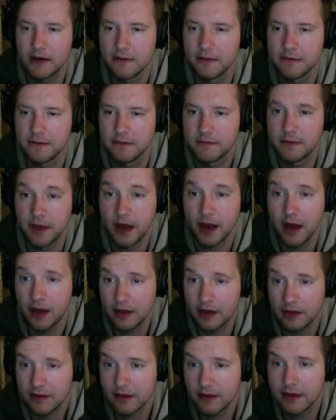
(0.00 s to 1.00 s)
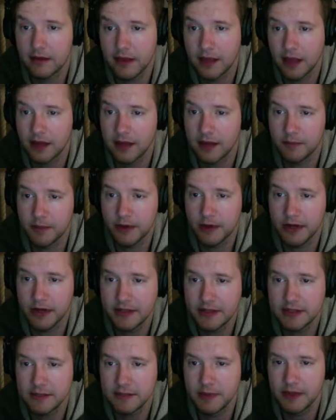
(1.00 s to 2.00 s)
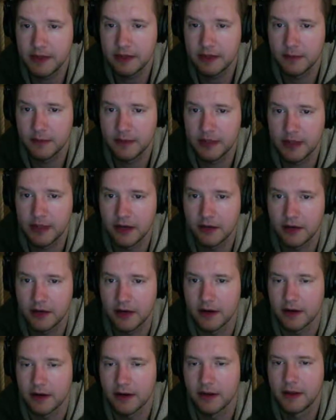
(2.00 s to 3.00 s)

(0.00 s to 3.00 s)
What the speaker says: If not, then that number needs to be a little bit lower.